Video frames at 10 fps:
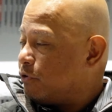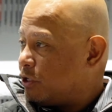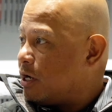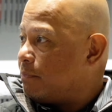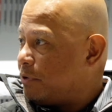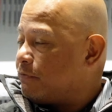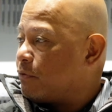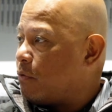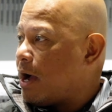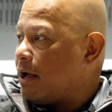for the company mm-hmm. for
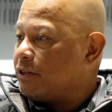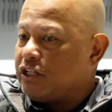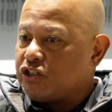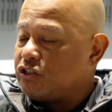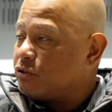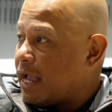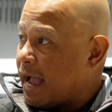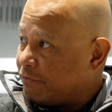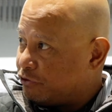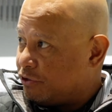a while. And this is
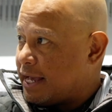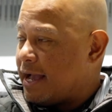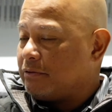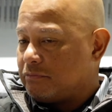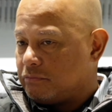after that.